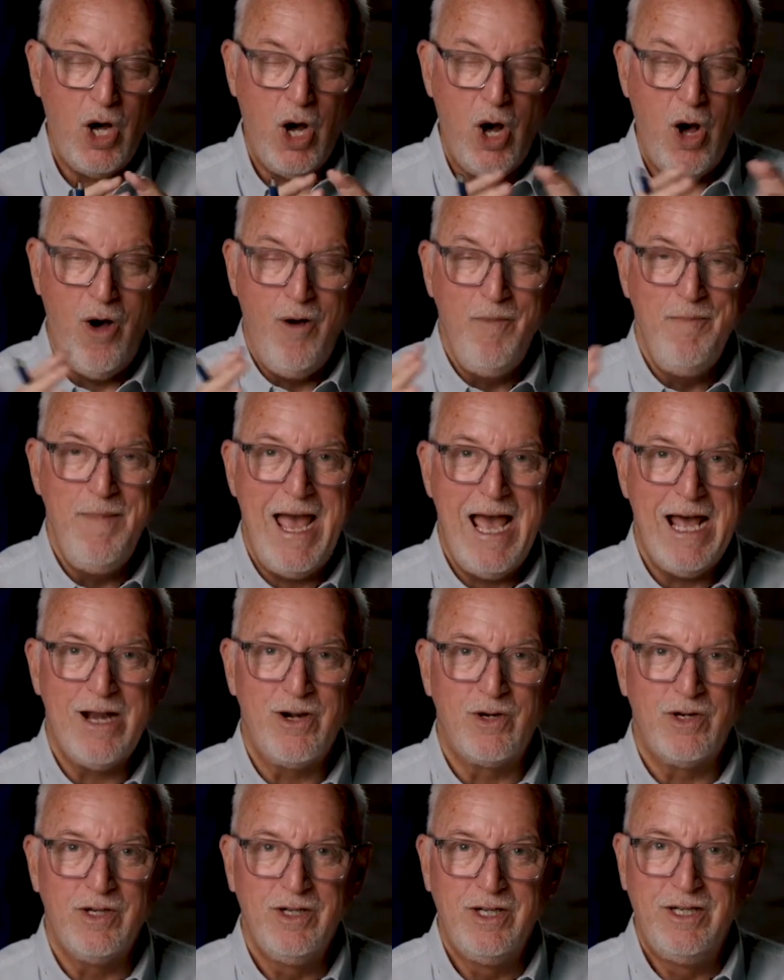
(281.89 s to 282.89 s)
all
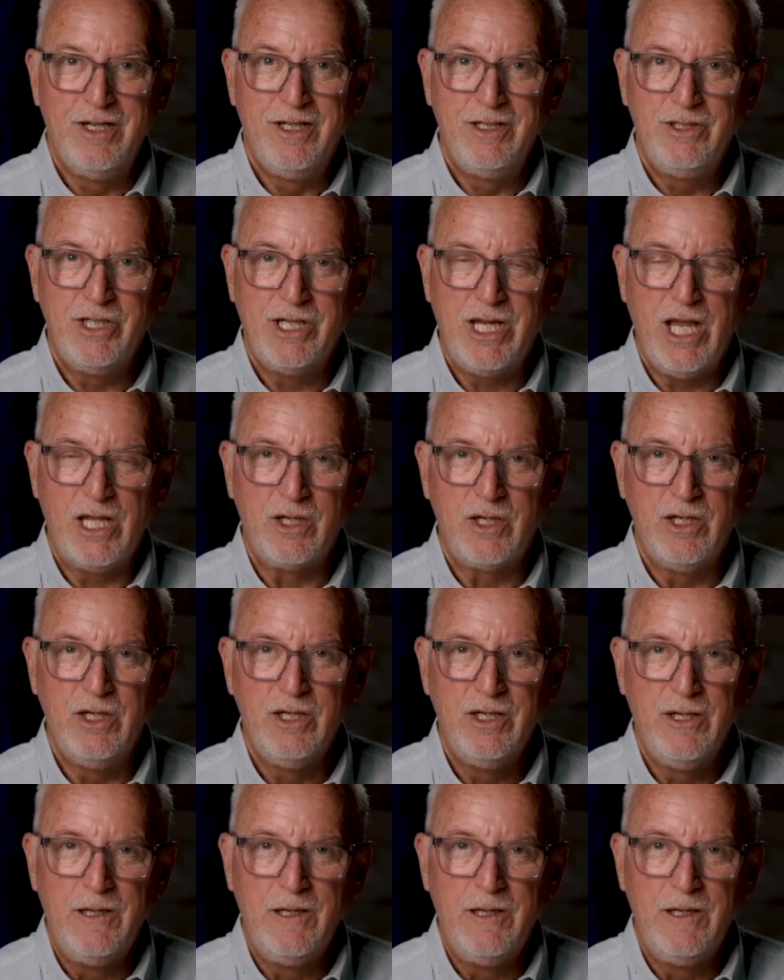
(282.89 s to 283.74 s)
matter together.